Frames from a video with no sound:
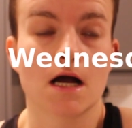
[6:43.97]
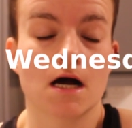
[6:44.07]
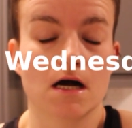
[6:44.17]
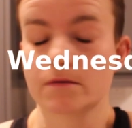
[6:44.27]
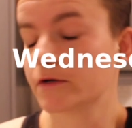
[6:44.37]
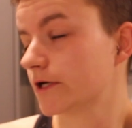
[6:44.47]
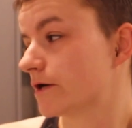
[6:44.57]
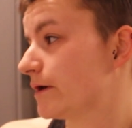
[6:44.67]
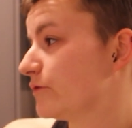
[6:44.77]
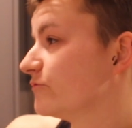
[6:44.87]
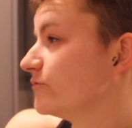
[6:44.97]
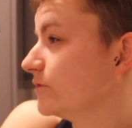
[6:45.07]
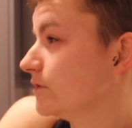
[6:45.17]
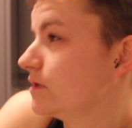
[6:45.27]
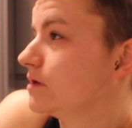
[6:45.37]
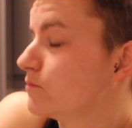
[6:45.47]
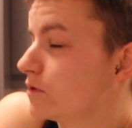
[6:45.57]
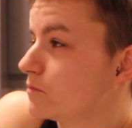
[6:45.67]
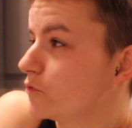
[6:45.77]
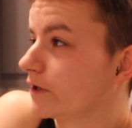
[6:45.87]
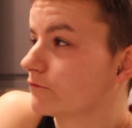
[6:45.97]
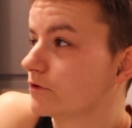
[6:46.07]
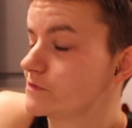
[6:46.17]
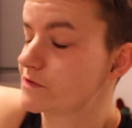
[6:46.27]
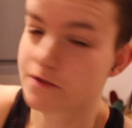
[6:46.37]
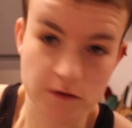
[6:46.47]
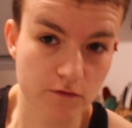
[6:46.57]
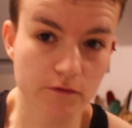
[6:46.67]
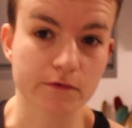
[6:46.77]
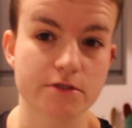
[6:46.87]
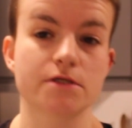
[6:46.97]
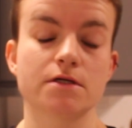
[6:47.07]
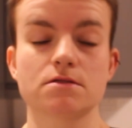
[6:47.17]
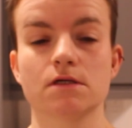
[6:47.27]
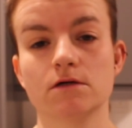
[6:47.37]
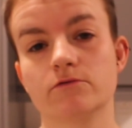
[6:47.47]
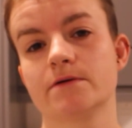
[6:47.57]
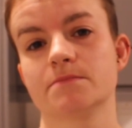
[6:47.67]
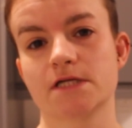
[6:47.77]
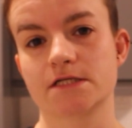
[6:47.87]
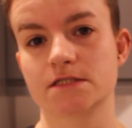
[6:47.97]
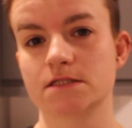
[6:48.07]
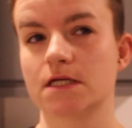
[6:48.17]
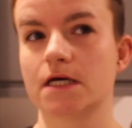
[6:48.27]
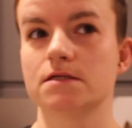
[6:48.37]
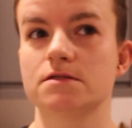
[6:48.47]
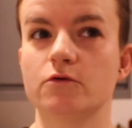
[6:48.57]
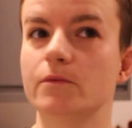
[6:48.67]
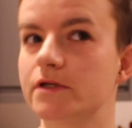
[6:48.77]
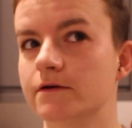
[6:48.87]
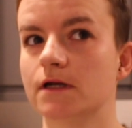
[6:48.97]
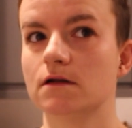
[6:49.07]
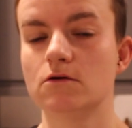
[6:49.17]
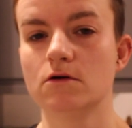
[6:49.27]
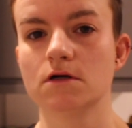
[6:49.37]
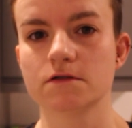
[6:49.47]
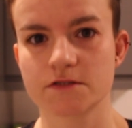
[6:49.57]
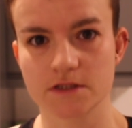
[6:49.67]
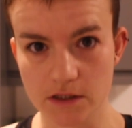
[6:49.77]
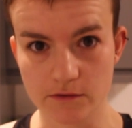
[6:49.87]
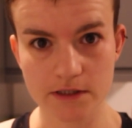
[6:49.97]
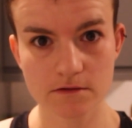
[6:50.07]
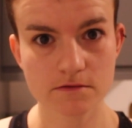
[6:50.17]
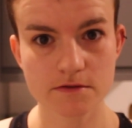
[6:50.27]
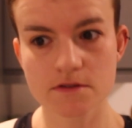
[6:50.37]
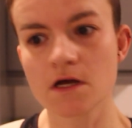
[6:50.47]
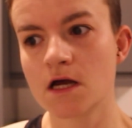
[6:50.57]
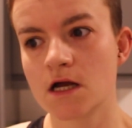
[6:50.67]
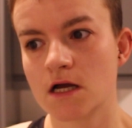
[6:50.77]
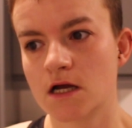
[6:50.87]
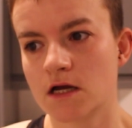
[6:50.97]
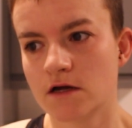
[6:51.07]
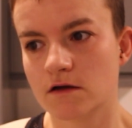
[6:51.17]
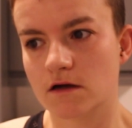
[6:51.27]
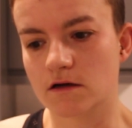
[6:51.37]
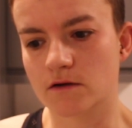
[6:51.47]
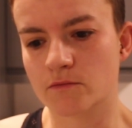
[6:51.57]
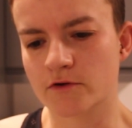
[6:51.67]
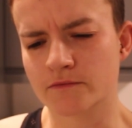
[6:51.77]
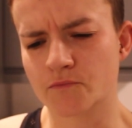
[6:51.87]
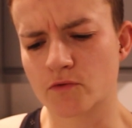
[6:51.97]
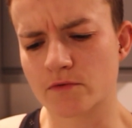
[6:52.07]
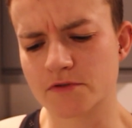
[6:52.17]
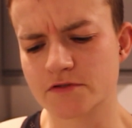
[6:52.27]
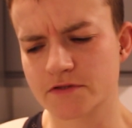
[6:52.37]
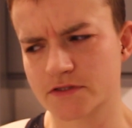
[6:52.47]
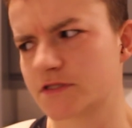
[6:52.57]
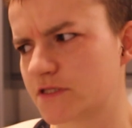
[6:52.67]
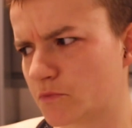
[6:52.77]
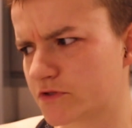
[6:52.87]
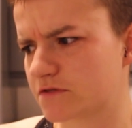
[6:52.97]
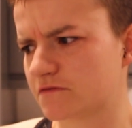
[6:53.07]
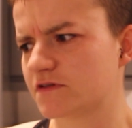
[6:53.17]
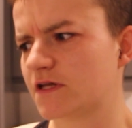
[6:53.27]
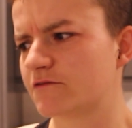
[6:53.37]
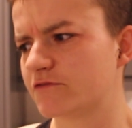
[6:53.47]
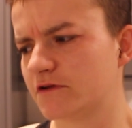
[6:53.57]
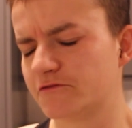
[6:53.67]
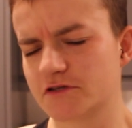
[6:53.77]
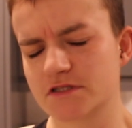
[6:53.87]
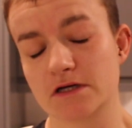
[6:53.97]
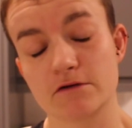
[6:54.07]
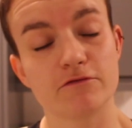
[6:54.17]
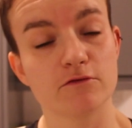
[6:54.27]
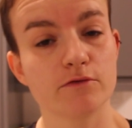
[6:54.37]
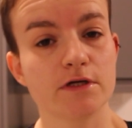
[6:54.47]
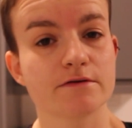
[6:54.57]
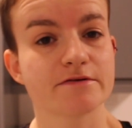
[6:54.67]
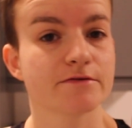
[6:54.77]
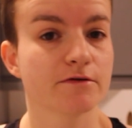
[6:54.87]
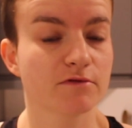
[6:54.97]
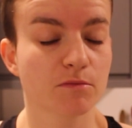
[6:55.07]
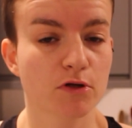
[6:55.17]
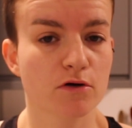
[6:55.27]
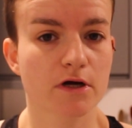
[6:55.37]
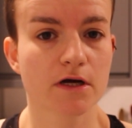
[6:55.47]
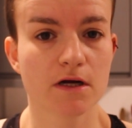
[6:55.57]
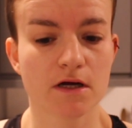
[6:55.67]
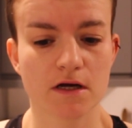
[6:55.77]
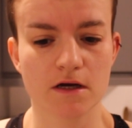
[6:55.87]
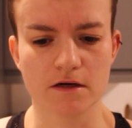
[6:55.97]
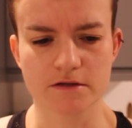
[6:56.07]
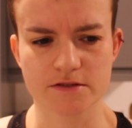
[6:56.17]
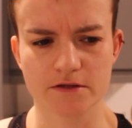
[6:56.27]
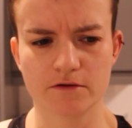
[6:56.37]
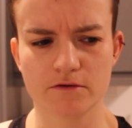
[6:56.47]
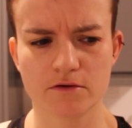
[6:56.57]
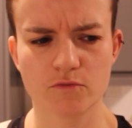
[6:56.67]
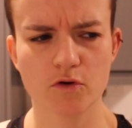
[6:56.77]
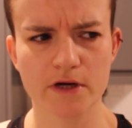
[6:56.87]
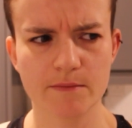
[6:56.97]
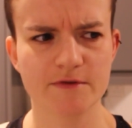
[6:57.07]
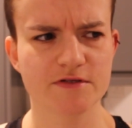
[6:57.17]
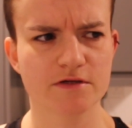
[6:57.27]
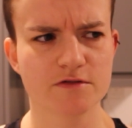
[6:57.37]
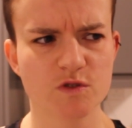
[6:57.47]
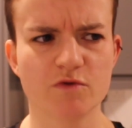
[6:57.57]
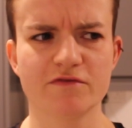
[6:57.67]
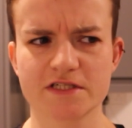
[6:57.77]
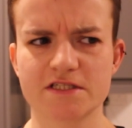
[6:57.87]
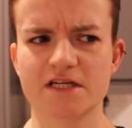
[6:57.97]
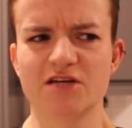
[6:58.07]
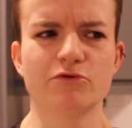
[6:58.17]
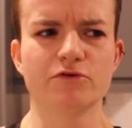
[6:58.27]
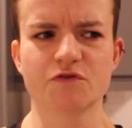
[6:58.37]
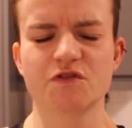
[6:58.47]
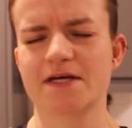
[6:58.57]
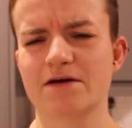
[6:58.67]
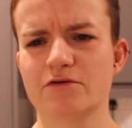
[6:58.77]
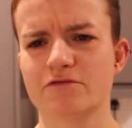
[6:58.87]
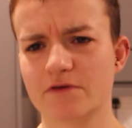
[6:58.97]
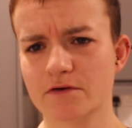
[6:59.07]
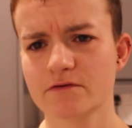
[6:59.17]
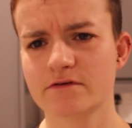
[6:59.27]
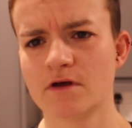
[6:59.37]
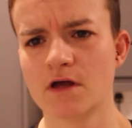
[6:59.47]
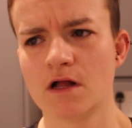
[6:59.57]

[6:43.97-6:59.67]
I'm going to go out for my morning run soon, which is a hill rep session today. So we'll be doing long, slow hills, and probably be doing similar stuff to that for the first like 4 weeks of the block. So I'm not aiming to go super fast today, but we'll just see how it feels.